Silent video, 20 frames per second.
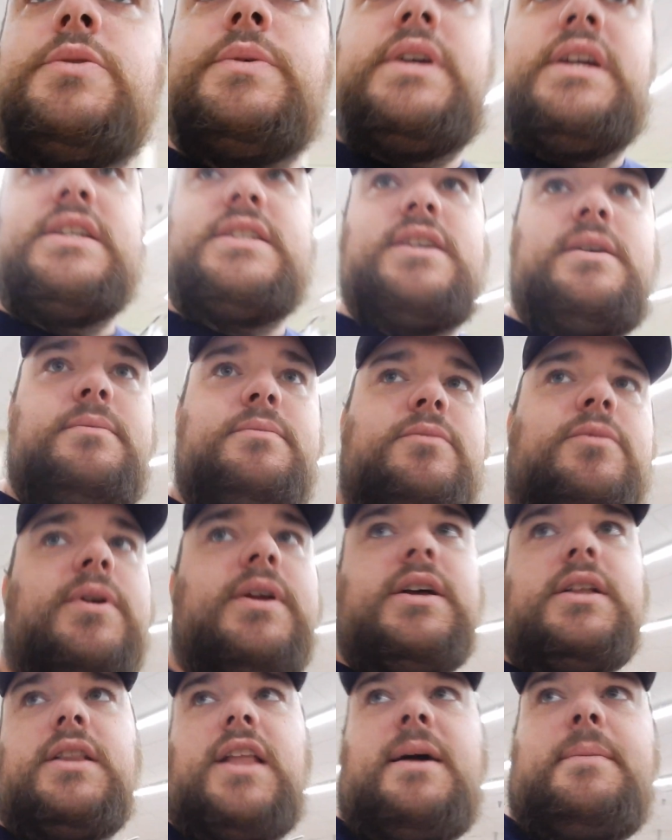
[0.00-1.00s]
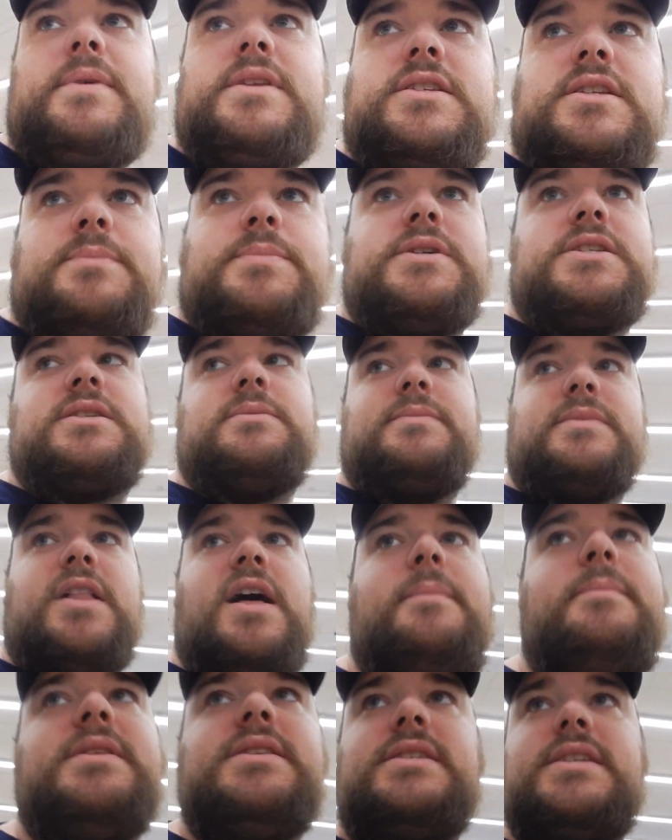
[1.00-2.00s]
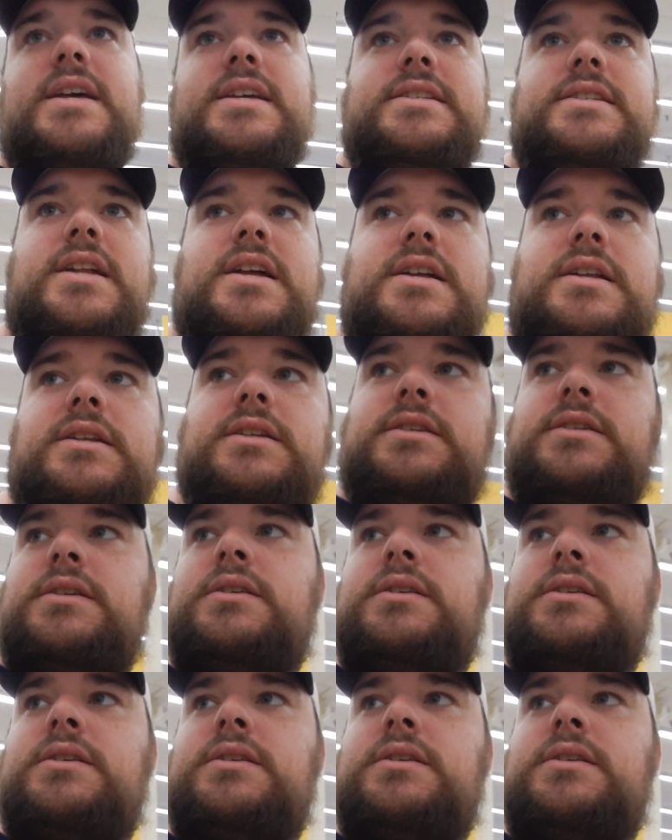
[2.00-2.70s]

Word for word: Should we get some real lemons to put some lemon zest on?